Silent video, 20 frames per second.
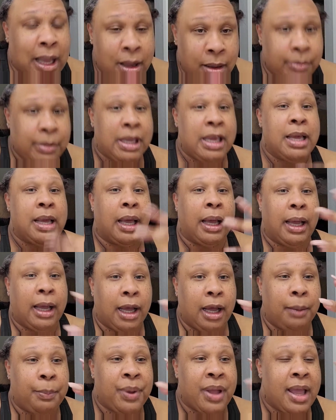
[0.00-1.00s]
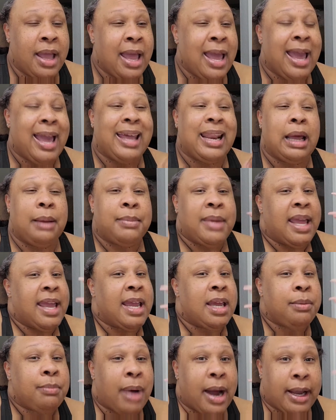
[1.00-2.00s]
coming up and I'm
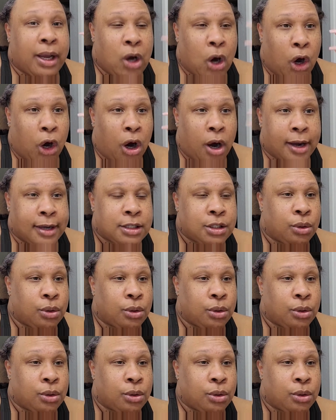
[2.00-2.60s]
in my car.